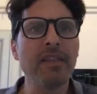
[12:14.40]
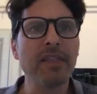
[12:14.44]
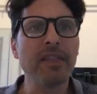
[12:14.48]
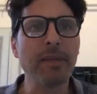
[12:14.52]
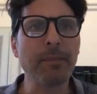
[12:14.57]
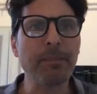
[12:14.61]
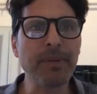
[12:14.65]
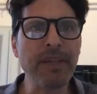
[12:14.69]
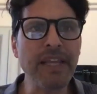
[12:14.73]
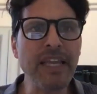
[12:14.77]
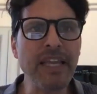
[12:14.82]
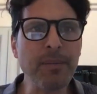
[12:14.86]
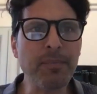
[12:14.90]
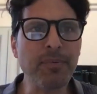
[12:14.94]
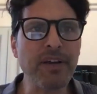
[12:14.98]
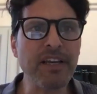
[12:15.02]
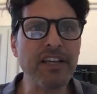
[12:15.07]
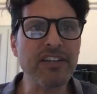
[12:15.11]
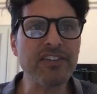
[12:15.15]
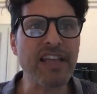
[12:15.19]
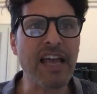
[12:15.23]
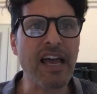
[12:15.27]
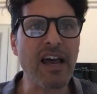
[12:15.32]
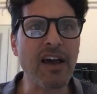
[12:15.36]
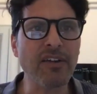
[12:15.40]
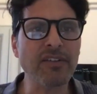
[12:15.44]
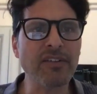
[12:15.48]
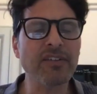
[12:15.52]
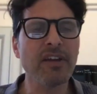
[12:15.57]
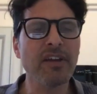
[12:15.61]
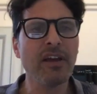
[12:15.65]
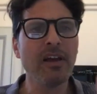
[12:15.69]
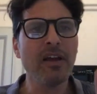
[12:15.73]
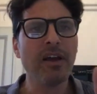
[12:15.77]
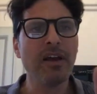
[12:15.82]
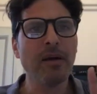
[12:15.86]
The plague breaks out.
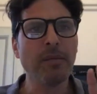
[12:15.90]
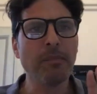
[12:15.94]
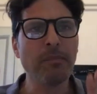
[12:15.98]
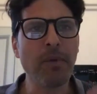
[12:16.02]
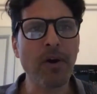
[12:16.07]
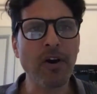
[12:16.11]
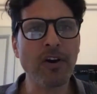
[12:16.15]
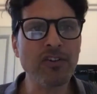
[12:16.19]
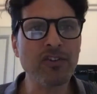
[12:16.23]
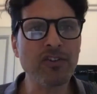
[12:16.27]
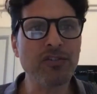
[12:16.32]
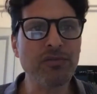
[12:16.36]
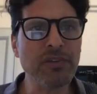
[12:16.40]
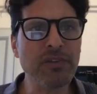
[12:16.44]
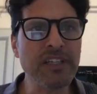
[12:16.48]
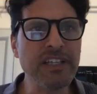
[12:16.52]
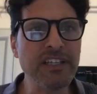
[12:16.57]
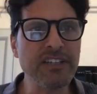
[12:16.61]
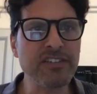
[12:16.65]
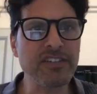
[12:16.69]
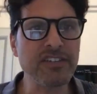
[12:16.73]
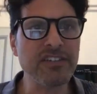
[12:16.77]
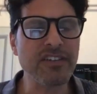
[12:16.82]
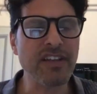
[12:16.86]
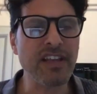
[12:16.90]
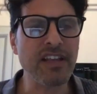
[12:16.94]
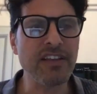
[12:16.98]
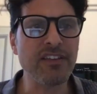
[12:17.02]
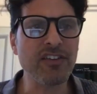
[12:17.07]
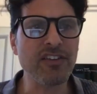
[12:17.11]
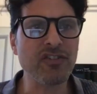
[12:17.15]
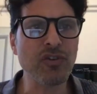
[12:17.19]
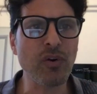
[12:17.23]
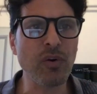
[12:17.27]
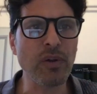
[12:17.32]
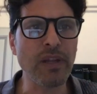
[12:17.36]
Marcus Aurelius is, is the
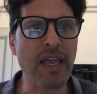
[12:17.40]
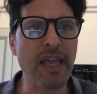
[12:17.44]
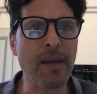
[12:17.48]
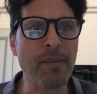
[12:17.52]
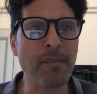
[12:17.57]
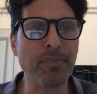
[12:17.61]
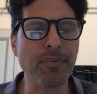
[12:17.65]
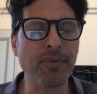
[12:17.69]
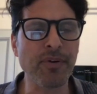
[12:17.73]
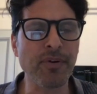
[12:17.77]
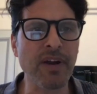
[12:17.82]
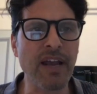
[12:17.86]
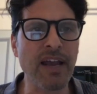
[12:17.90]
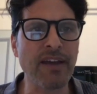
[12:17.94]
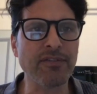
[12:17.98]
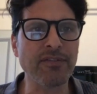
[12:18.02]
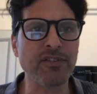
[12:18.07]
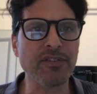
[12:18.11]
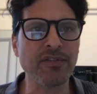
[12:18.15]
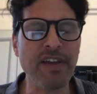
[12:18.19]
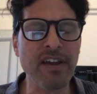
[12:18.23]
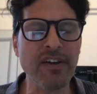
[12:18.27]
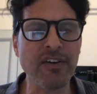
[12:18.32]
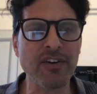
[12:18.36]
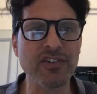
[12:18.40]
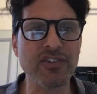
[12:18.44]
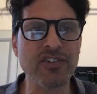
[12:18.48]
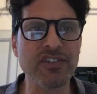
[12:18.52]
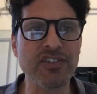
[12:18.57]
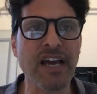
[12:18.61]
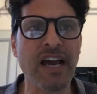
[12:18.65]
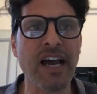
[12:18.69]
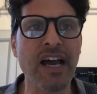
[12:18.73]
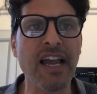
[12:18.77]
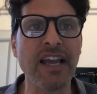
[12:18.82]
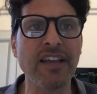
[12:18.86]
sole emperor after Verus
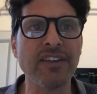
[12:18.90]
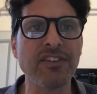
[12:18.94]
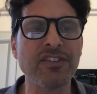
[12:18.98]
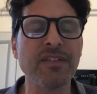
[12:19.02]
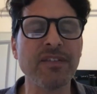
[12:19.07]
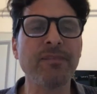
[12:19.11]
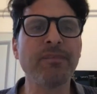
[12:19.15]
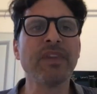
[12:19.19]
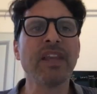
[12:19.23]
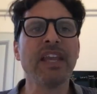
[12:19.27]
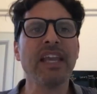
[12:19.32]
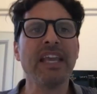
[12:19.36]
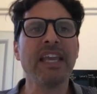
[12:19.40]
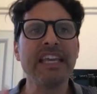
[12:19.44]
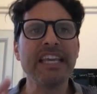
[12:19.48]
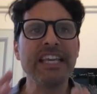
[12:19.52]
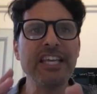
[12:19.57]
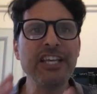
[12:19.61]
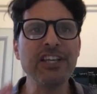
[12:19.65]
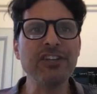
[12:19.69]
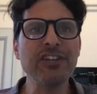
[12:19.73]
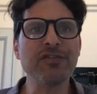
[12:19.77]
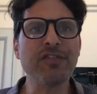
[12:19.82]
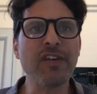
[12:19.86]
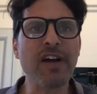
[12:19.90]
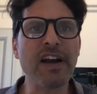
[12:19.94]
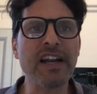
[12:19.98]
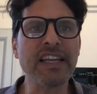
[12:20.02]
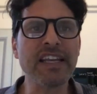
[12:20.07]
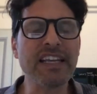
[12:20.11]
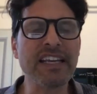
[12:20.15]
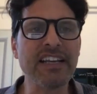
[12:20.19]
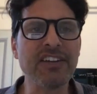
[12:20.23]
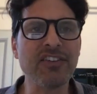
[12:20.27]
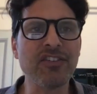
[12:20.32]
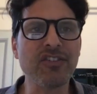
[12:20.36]
dies. He's fighting
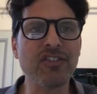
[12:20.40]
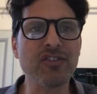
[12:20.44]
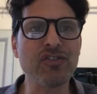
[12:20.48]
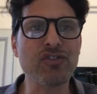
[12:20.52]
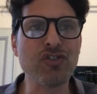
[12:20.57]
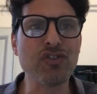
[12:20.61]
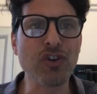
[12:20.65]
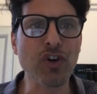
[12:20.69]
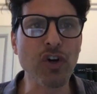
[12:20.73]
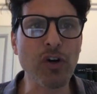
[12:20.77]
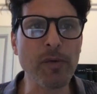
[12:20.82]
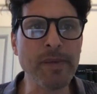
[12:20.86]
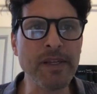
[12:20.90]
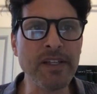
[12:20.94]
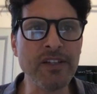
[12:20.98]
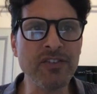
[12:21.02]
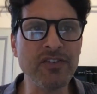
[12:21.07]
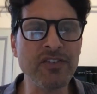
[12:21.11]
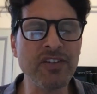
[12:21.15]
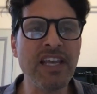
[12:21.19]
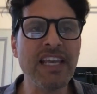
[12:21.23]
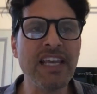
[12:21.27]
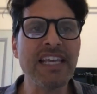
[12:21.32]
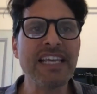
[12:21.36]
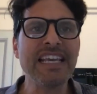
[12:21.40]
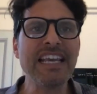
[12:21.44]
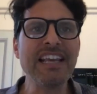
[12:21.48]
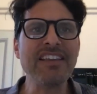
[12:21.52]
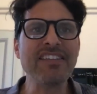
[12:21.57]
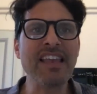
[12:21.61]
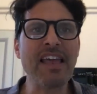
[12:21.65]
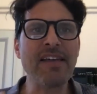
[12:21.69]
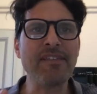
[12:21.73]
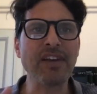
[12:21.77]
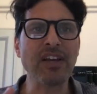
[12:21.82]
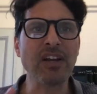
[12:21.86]
against the Germans he's
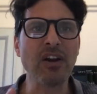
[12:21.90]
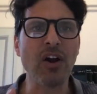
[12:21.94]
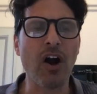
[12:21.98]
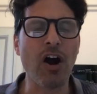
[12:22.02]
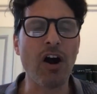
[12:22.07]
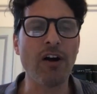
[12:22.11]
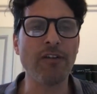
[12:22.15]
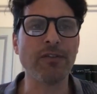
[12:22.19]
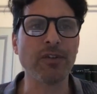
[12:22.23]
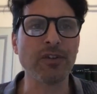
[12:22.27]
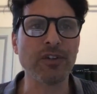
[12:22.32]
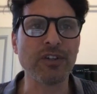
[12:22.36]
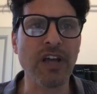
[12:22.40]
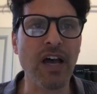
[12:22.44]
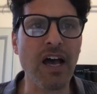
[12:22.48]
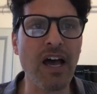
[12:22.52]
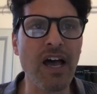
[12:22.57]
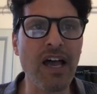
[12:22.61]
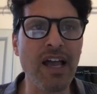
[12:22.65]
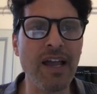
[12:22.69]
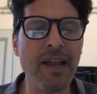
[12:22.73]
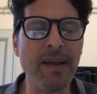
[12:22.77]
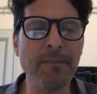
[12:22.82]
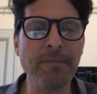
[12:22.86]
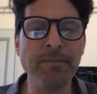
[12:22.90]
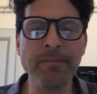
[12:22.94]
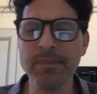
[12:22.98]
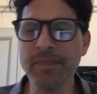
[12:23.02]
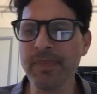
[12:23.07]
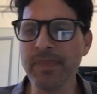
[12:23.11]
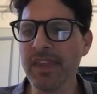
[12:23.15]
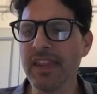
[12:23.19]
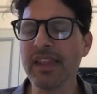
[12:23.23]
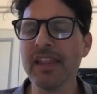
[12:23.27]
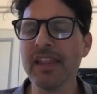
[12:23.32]
having an awful time,